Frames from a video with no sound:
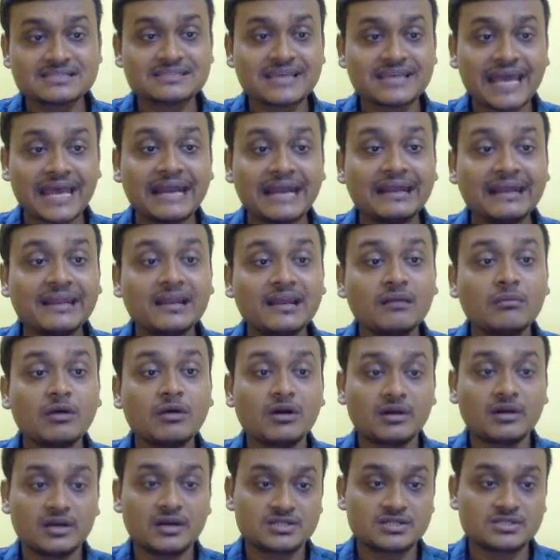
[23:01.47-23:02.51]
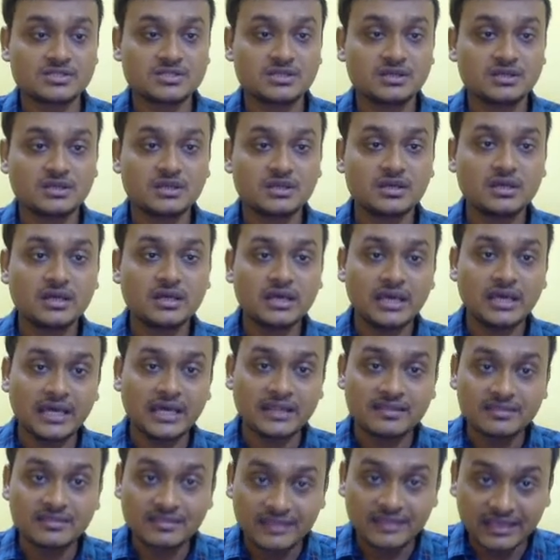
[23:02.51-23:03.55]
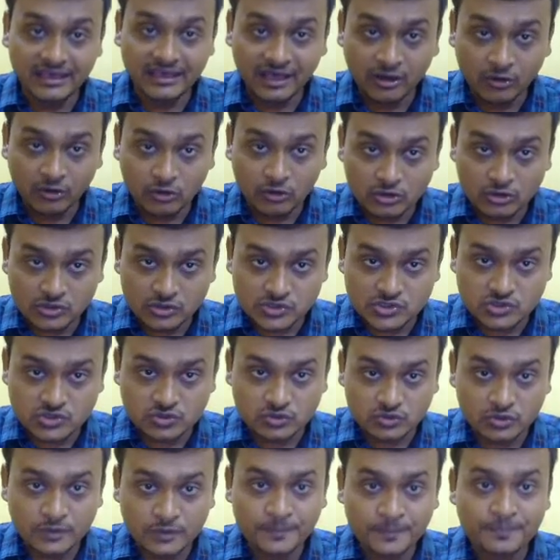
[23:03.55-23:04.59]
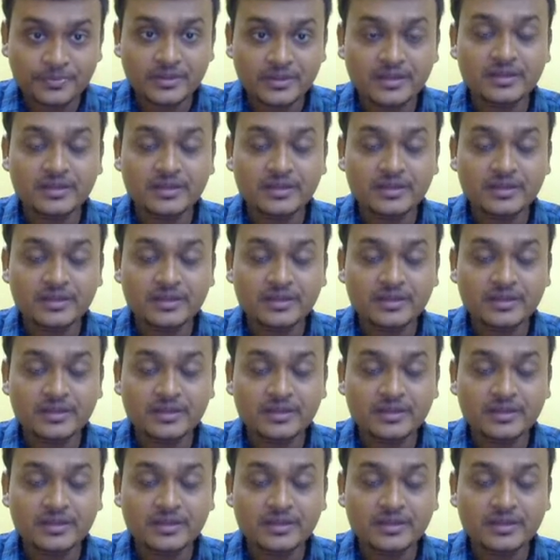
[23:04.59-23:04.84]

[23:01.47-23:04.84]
scandal mongers, and they are also